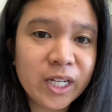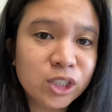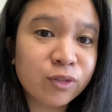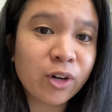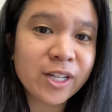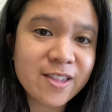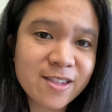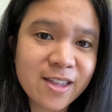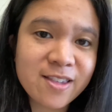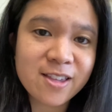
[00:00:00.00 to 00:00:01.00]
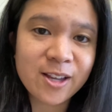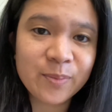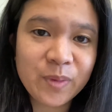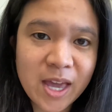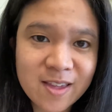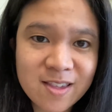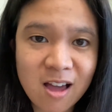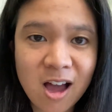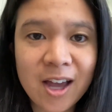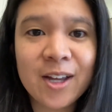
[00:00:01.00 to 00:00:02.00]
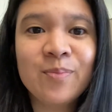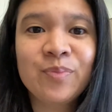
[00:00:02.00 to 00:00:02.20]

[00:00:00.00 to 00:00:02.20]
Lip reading: introverted sensing, SI,